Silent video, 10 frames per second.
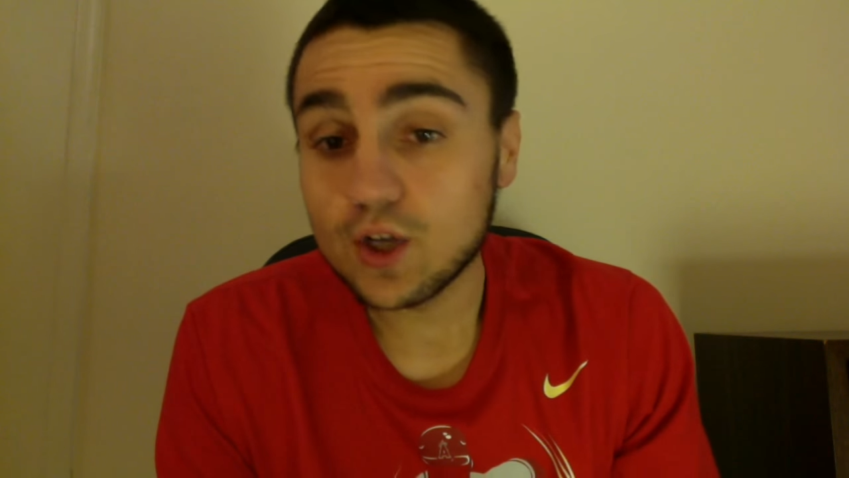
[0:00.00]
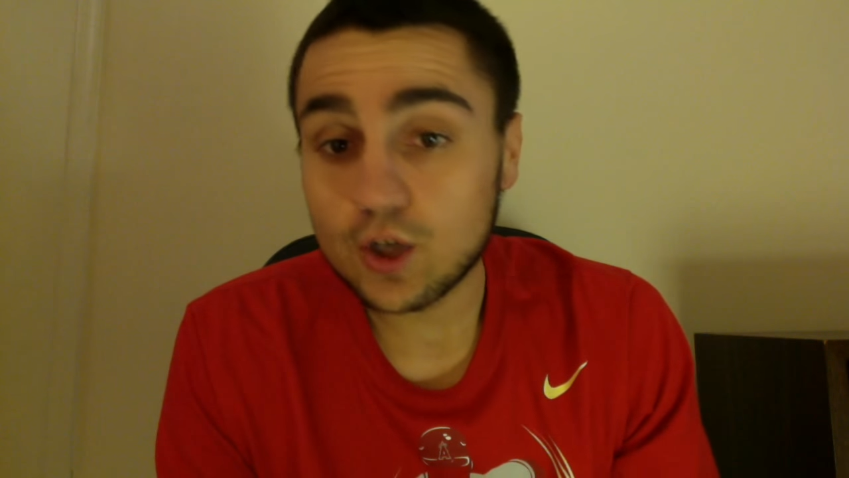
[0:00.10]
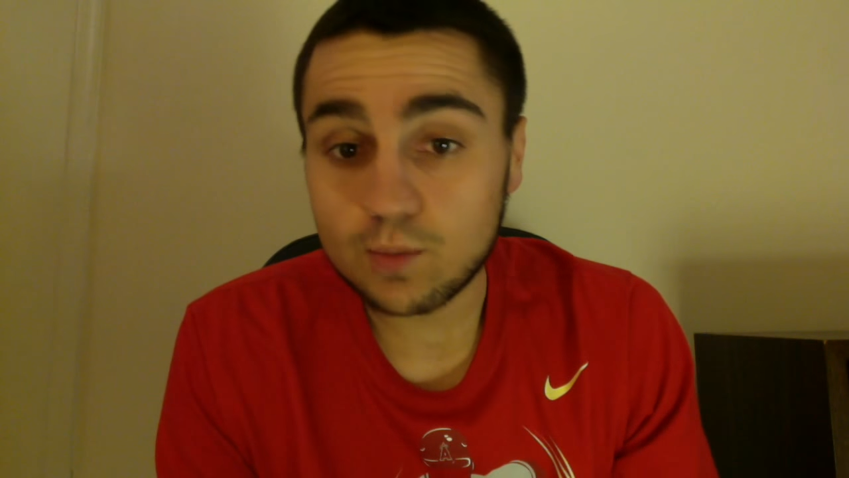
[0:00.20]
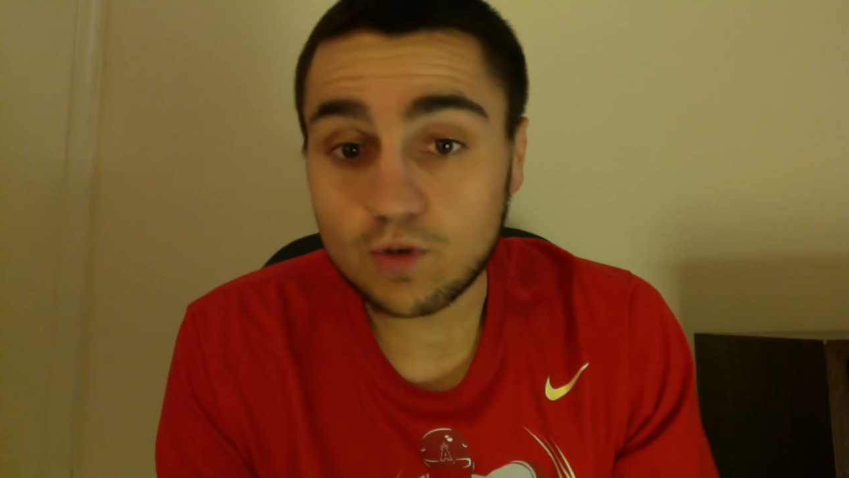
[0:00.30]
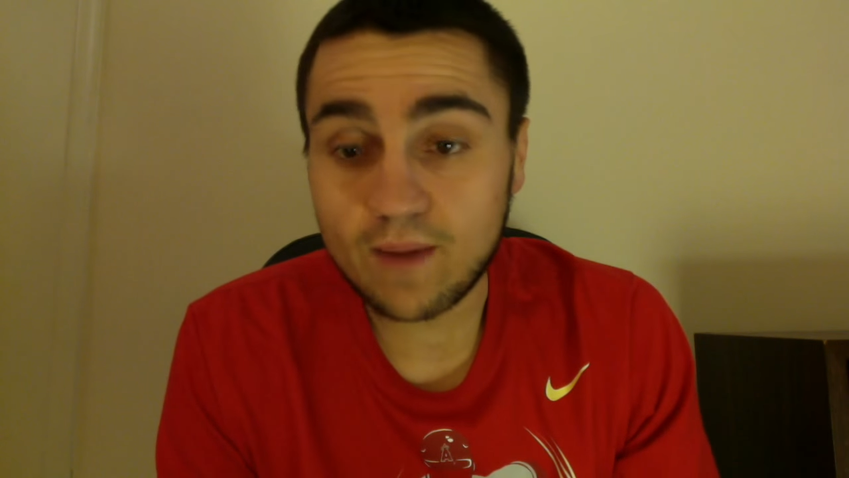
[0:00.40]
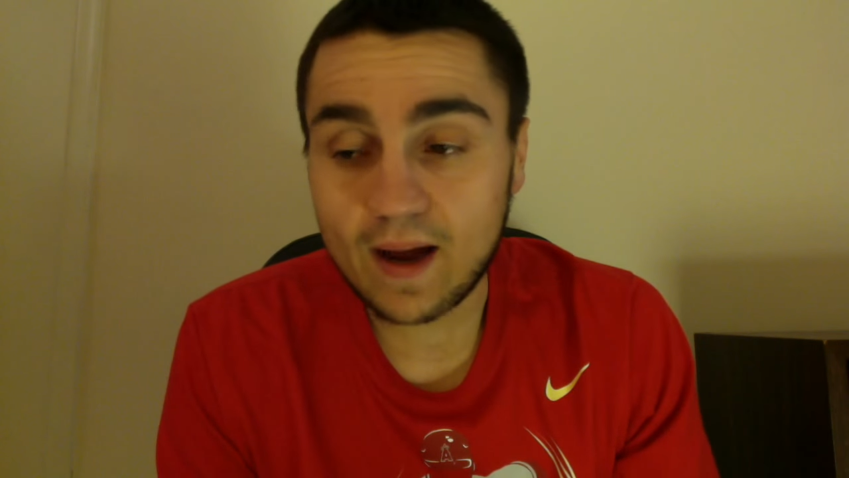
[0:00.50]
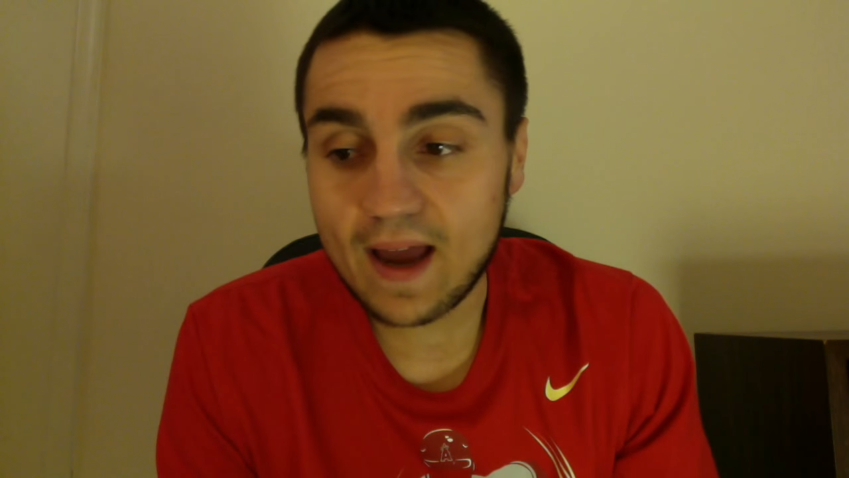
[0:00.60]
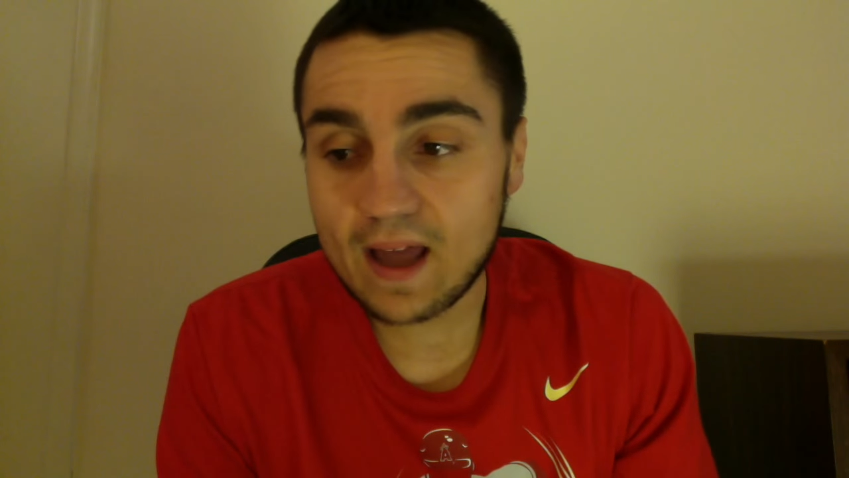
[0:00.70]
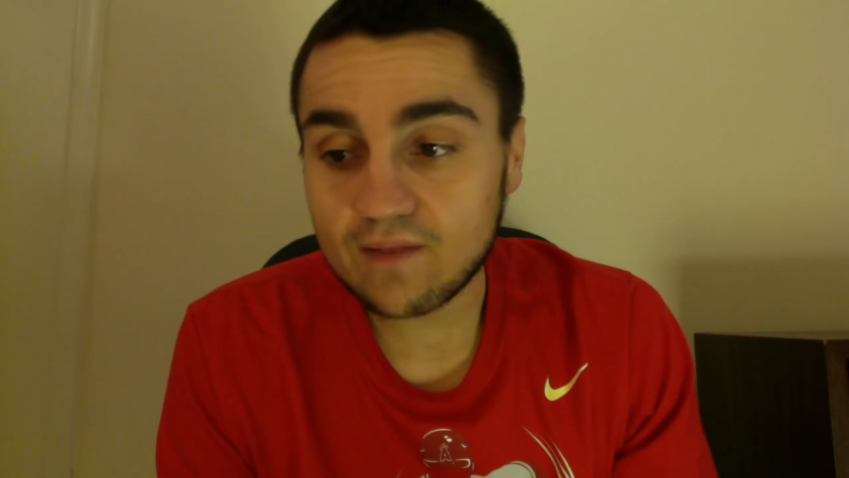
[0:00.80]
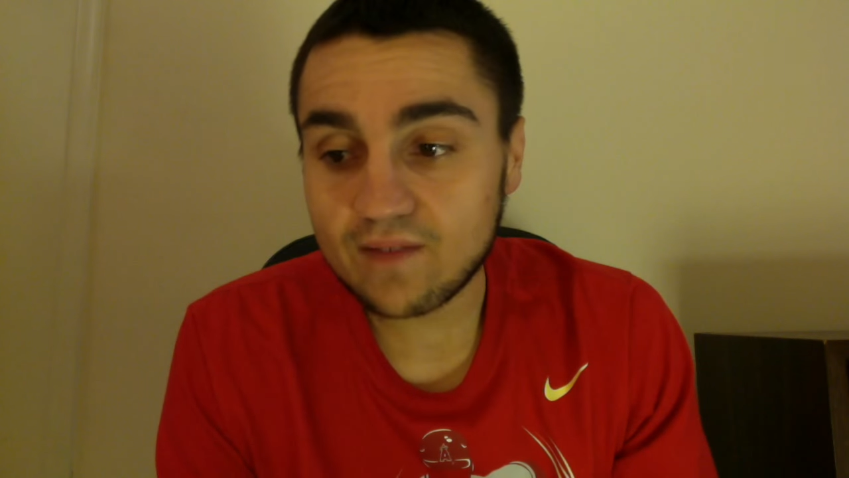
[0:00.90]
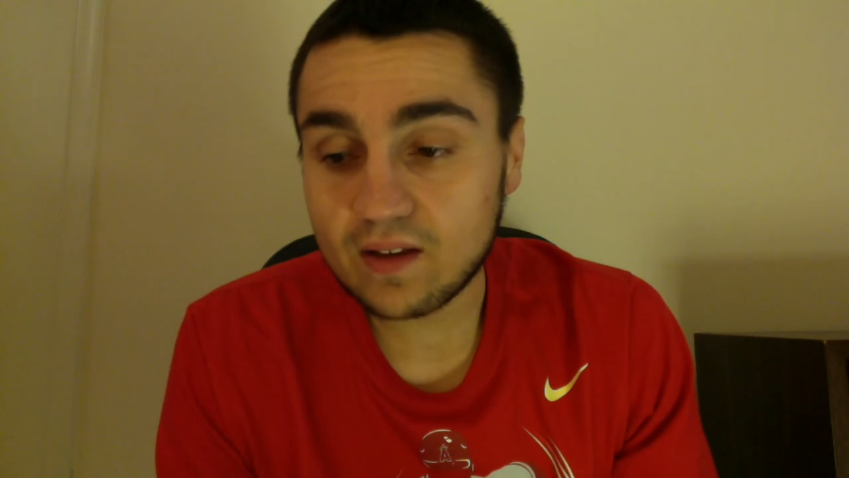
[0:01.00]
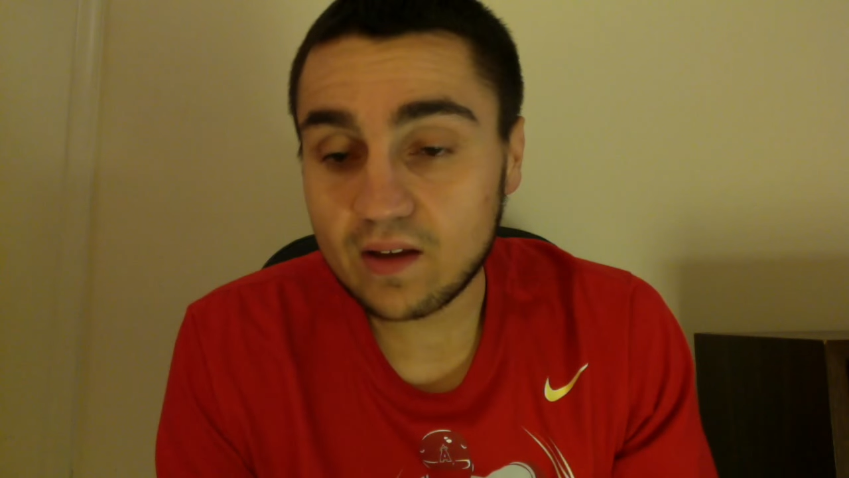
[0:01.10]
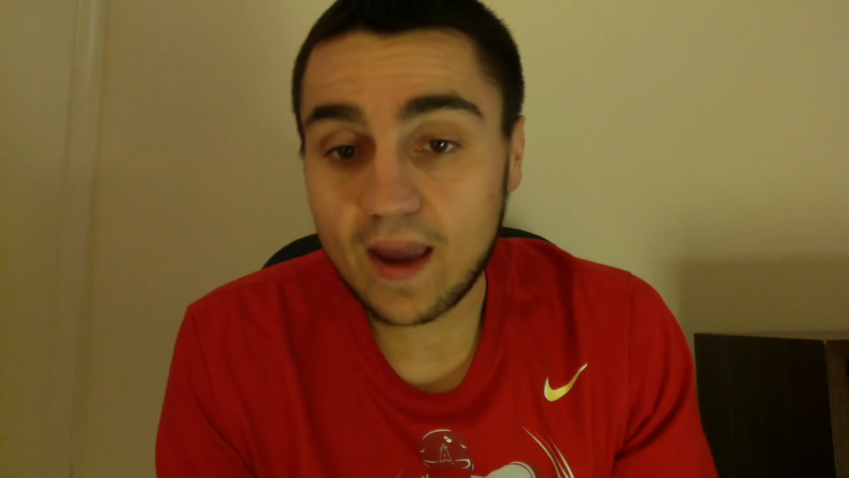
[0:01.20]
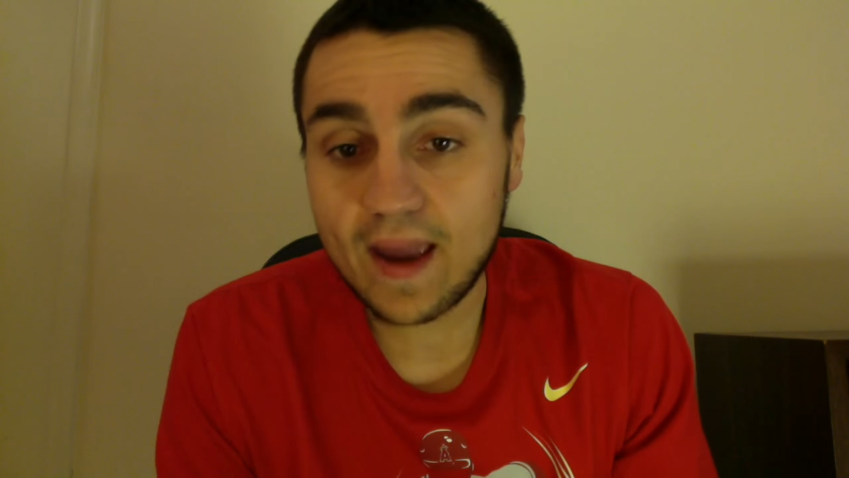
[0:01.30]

good move by Al Avila,